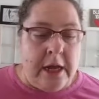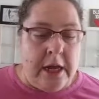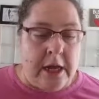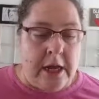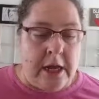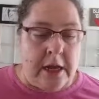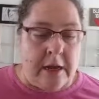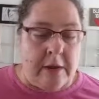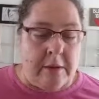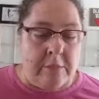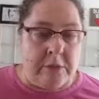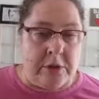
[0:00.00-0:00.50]

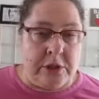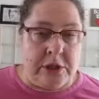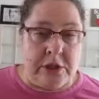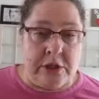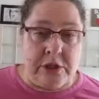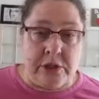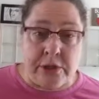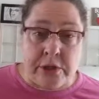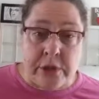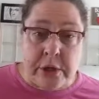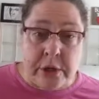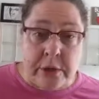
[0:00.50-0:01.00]
which
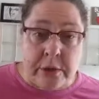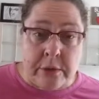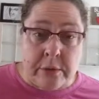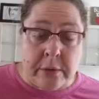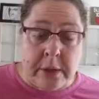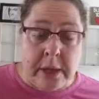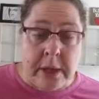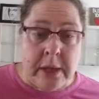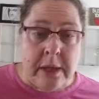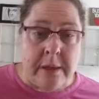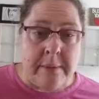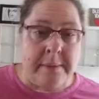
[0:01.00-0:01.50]
is true
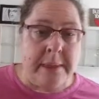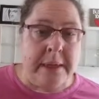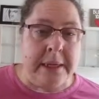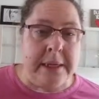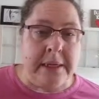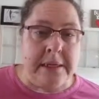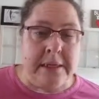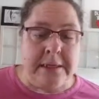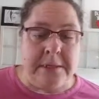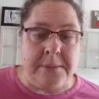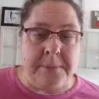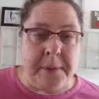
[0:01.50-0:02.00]

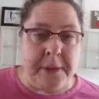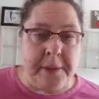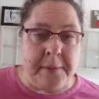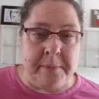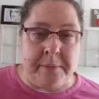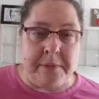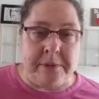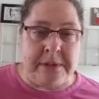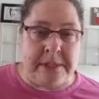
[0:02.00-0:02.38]
because people